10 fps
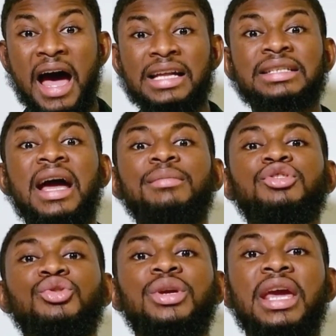At
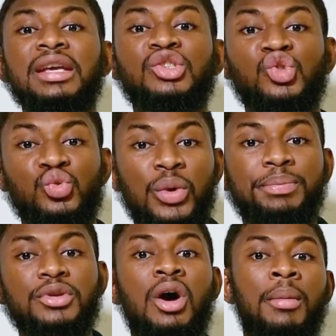times you get
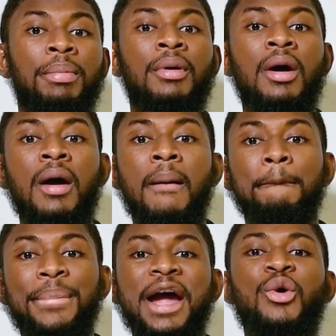swept up
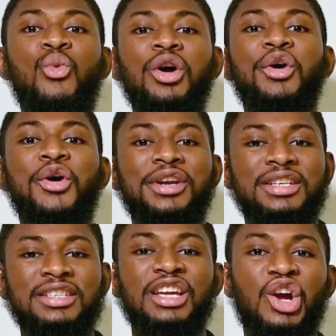by what
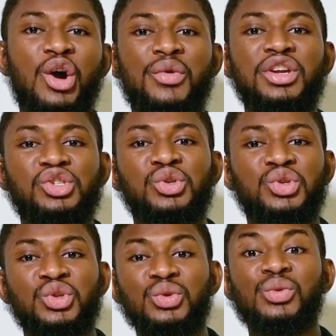others encourage you
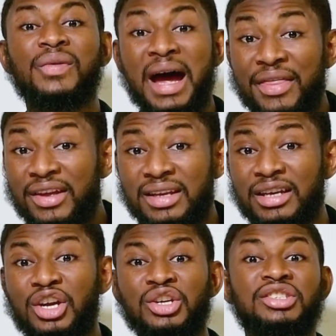to do rather
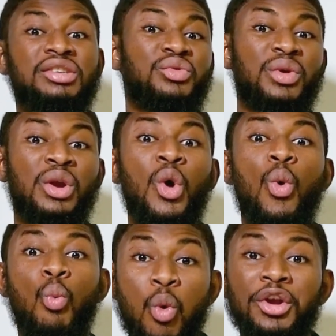than considering
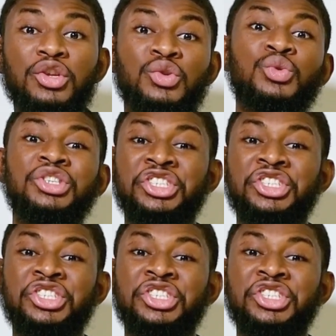what you